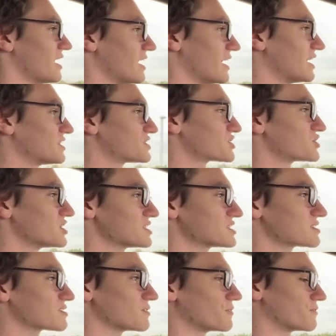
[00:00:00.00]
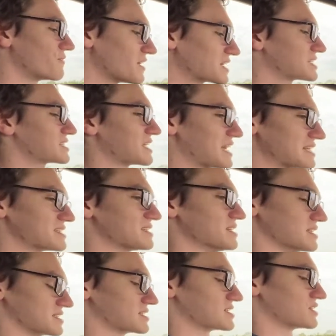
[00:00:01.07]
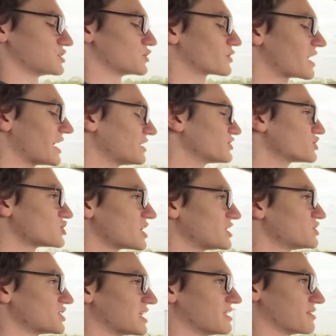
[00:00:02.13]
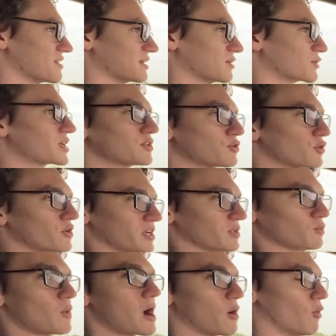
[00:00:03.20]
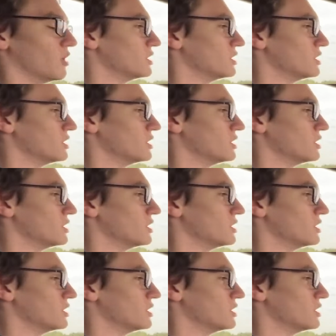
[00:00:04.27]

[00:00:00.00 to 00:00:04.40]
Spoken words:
It's just fixed as is. You can't change anything. You can turn it, wow.